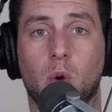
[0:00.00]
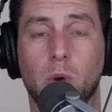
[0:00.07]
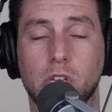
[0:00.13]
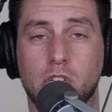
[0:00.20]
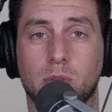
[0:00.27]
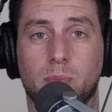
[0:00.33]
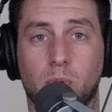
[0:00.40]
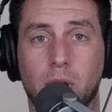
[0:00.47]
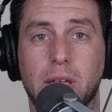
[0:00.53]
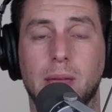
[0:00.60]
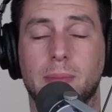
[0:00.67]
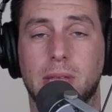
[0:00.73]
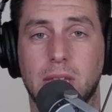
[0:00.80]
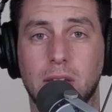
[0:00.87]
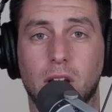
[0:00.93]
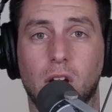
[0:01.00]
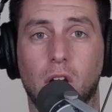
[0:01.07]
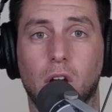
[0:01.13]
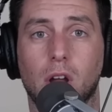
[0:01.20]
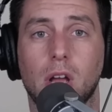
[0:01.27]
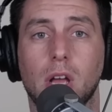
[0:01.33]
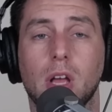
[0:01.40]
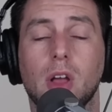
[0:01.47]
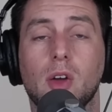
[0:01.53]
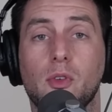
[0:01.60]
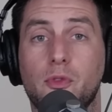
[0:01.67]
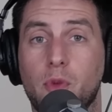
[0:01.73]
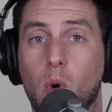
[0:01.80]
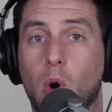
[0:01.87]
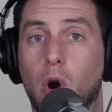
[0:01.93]
We should bring him here
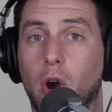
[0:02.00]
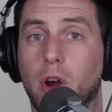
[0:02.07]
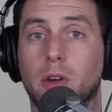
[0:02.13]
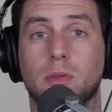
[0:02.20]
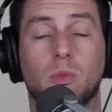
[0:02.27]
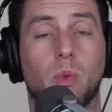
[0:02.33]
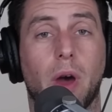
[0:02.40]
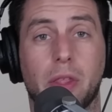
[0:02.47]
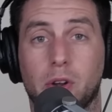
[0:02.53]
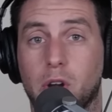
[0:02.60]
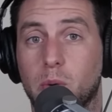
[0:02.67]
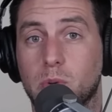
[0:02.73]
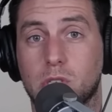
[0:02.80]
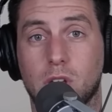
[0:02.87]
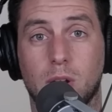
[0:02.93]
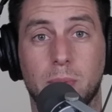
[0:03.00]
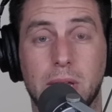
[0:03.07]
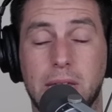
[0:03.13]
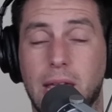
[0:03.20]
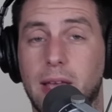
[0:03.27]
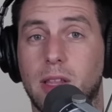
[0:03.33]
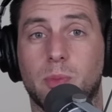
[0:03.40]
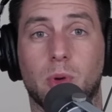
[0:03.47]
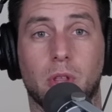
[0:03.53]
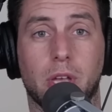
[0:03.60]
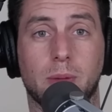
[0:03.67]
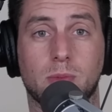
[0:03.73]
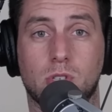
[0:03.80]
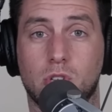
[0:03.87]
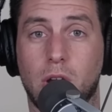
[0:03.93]
for whether it was going to be Caleb Williams,